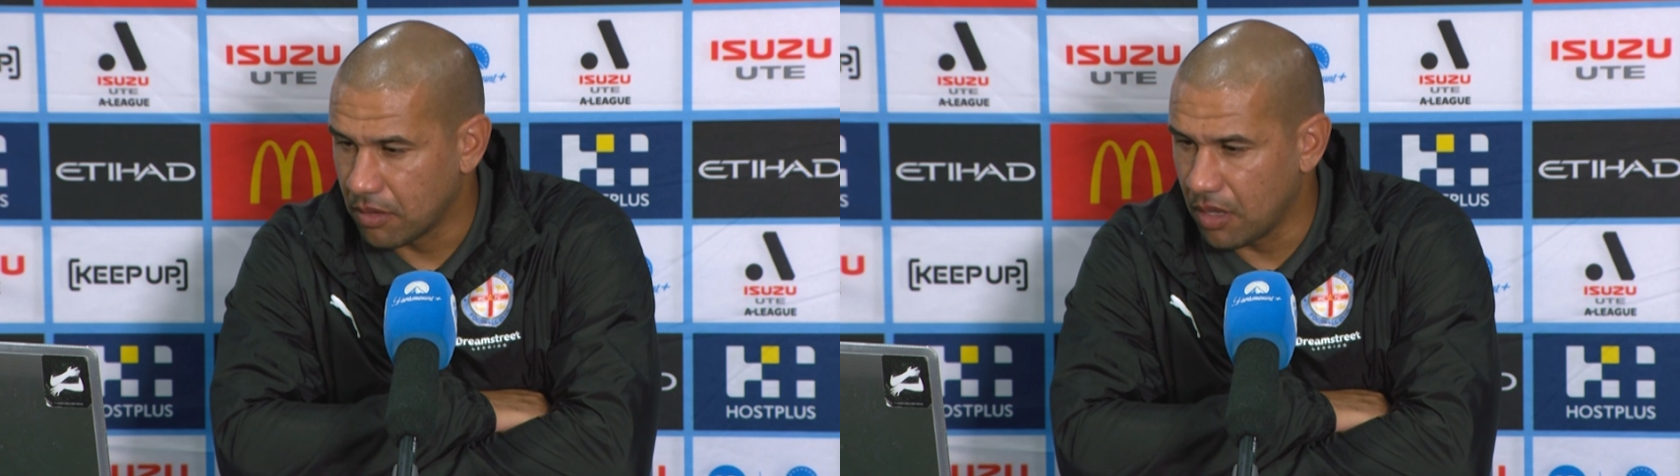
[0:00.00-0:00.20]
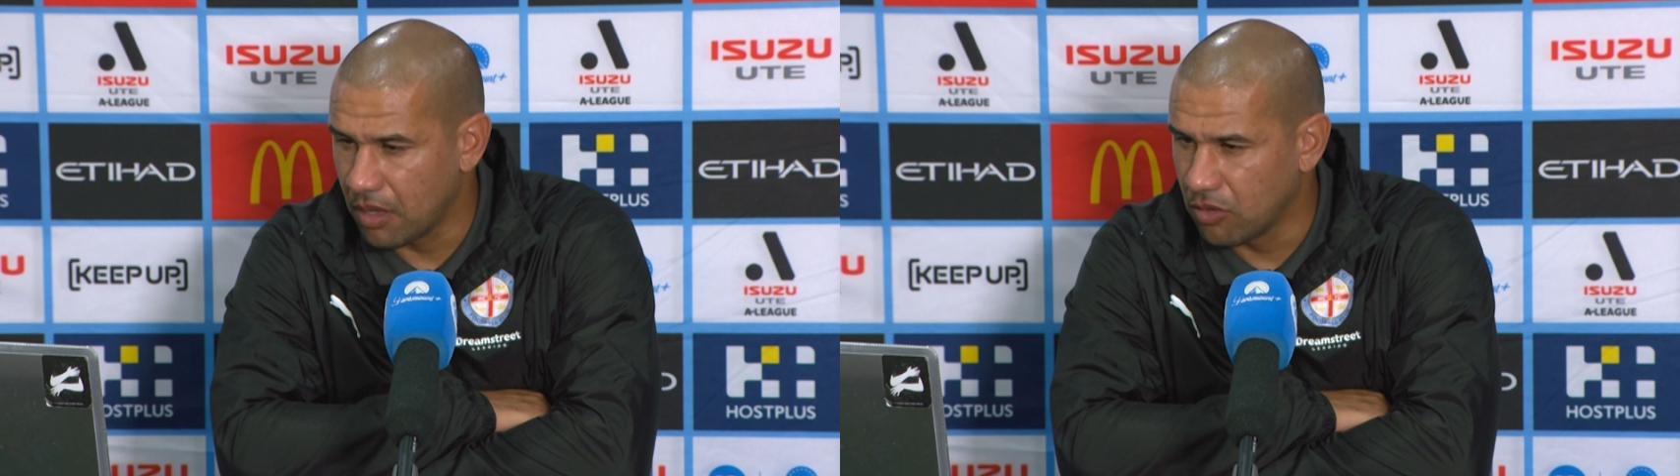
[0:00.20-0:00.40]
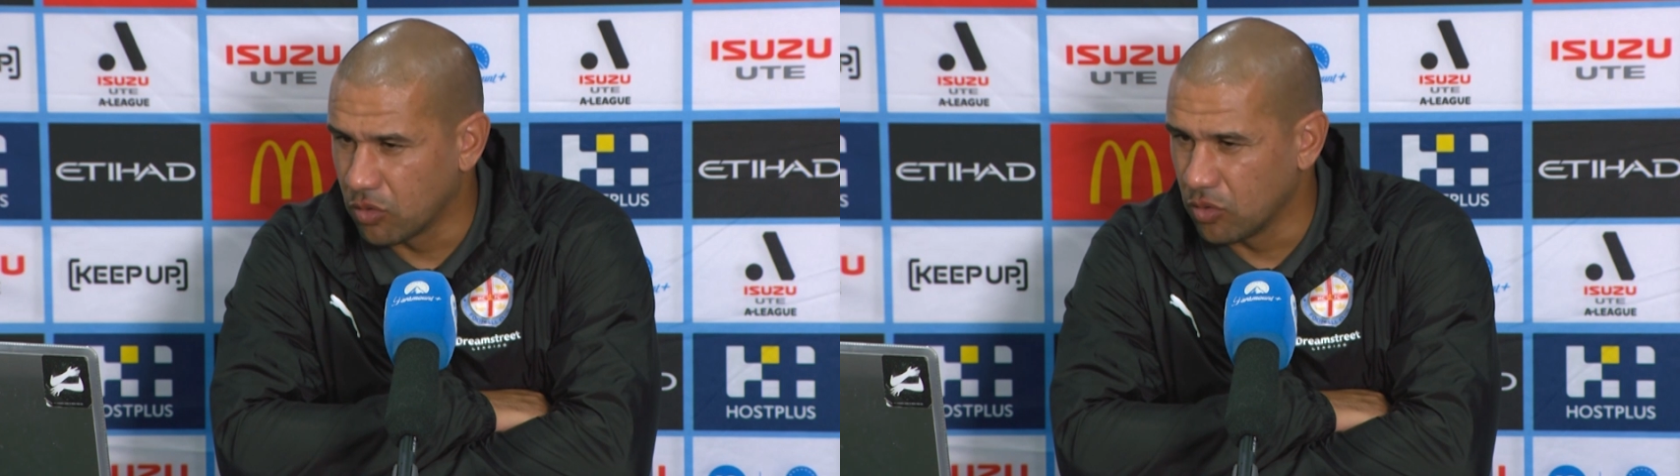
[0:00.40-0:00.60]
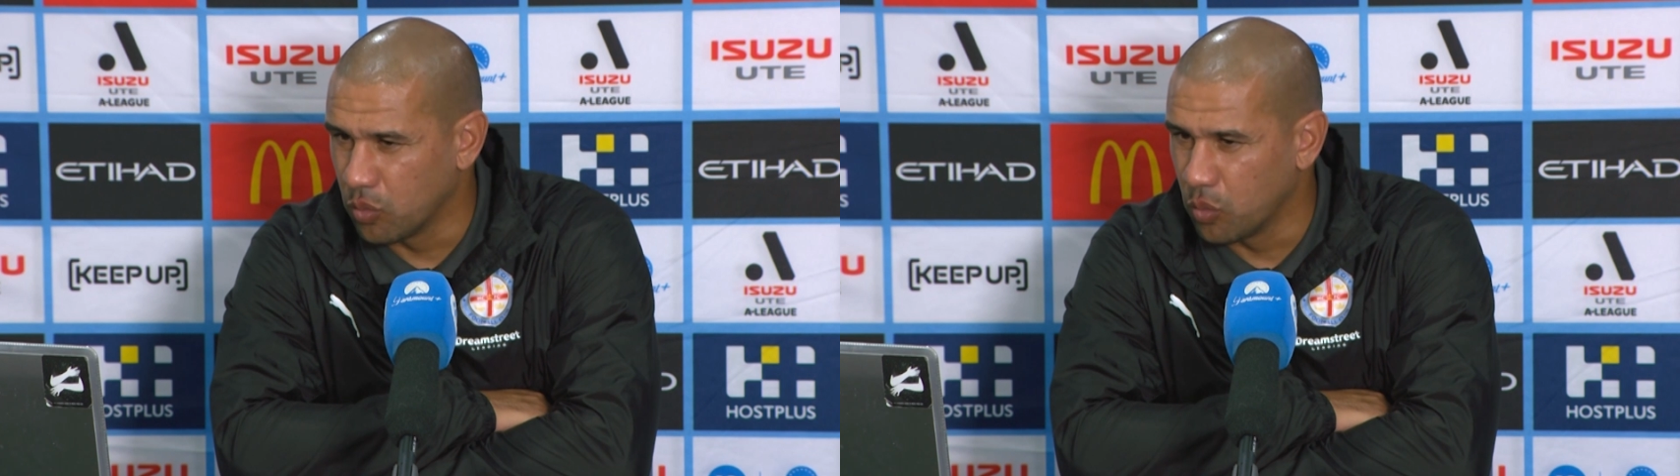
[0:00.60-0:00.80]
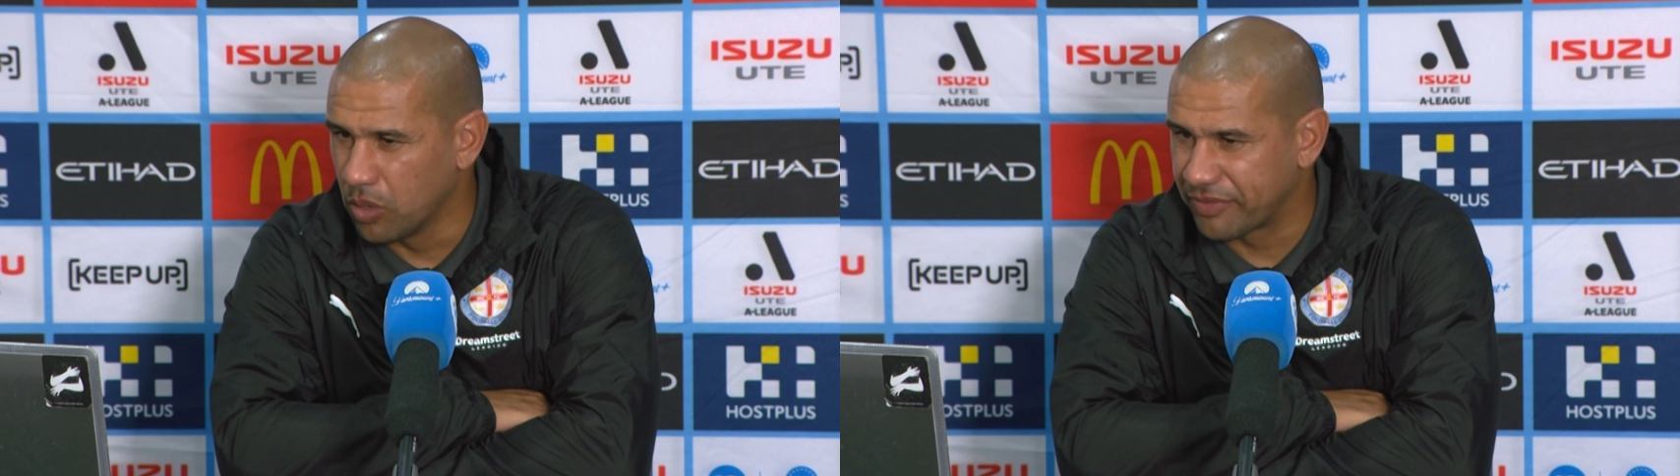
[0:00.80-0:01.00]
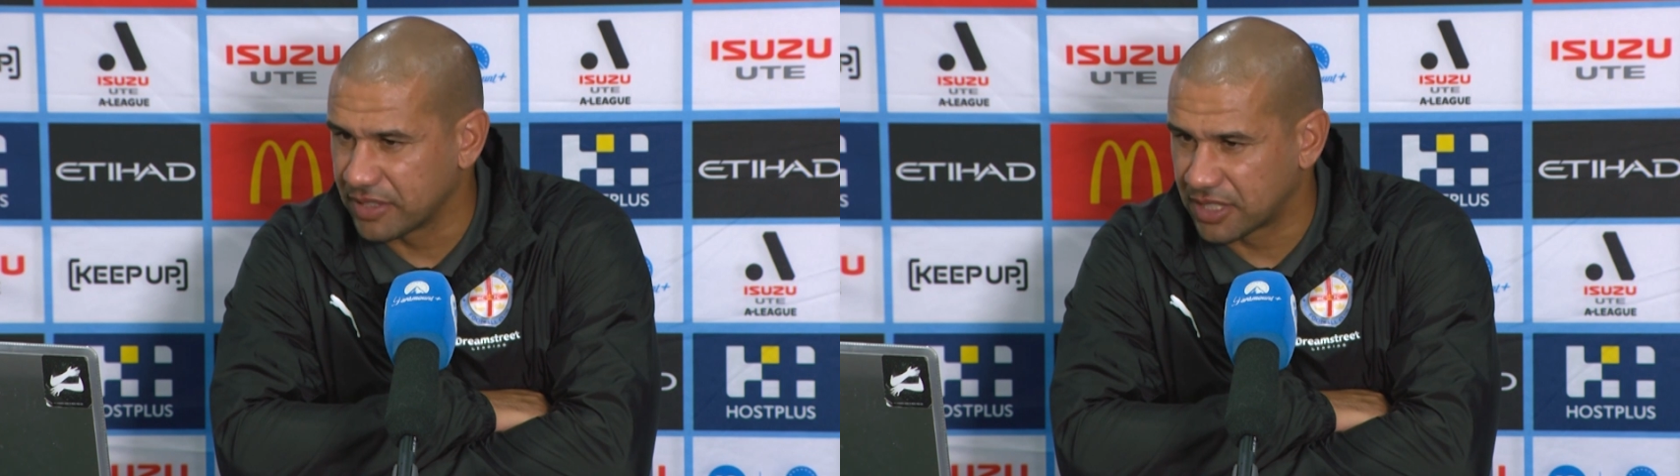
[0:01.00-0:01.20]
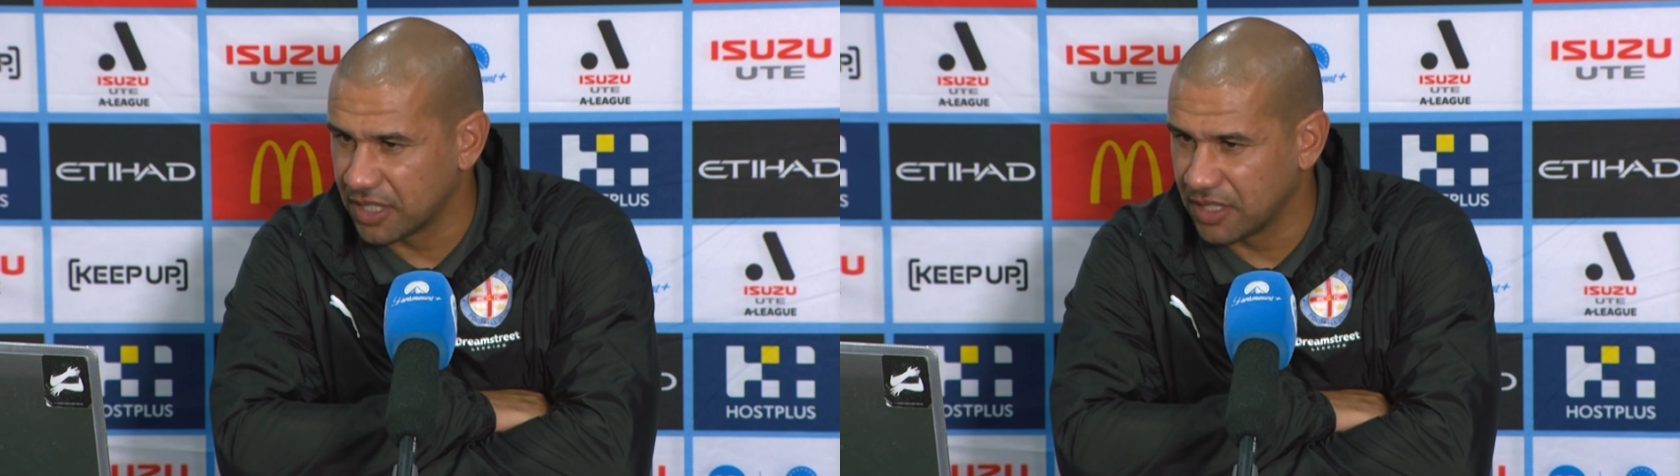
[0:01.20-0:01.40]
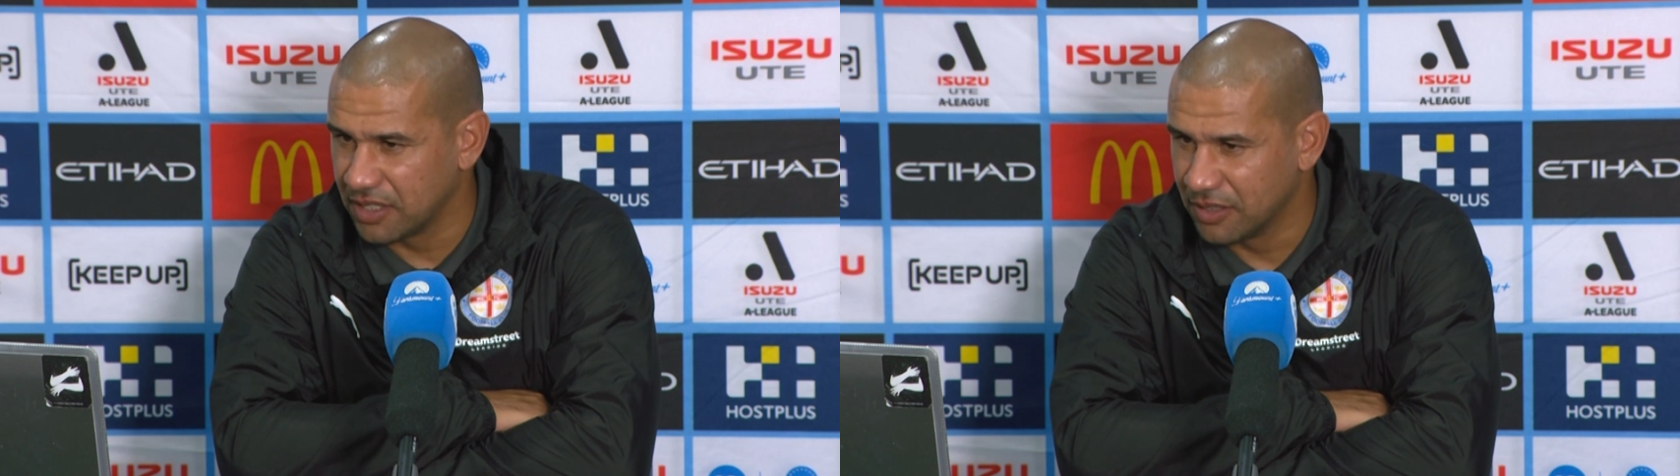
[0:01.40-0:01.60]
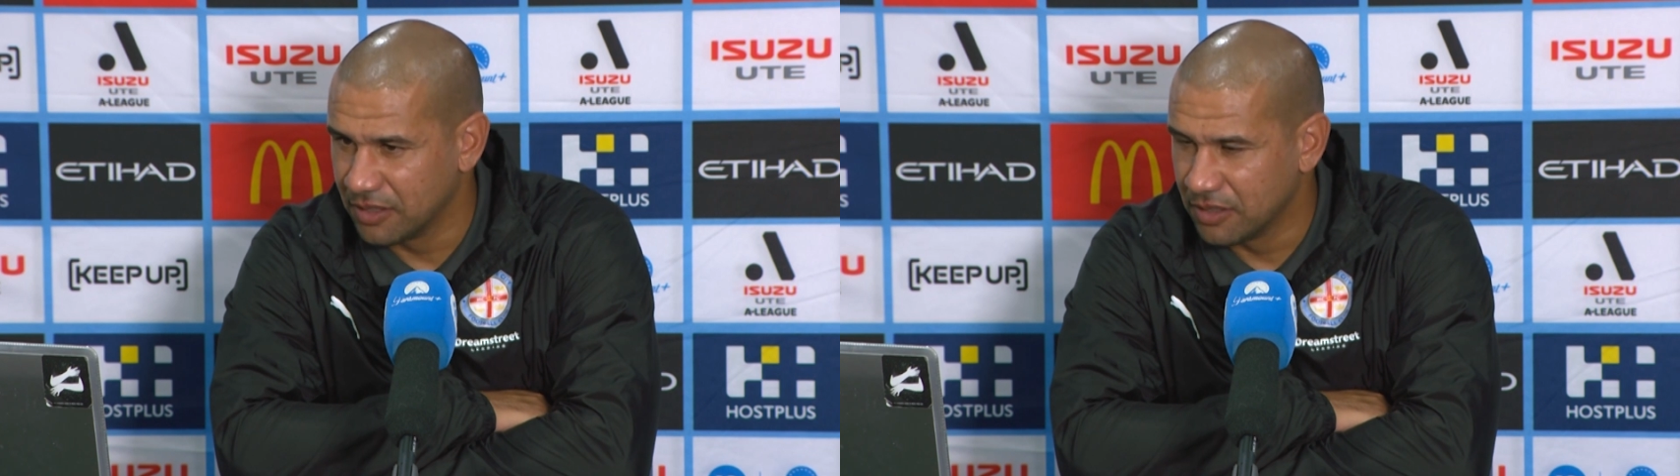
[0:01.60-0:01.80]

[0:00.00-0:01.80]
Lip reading: Yeah, we'll have to see.